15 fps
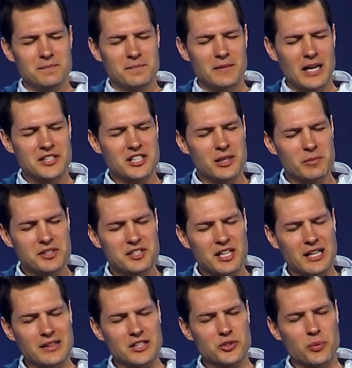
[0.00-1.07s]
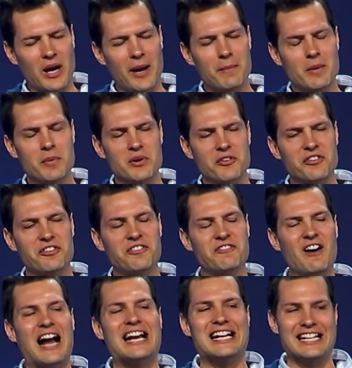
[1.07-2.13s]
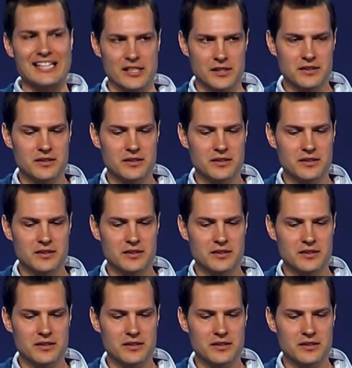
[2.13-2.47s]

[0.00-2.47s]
Actually, let me say it this way. I remember fighting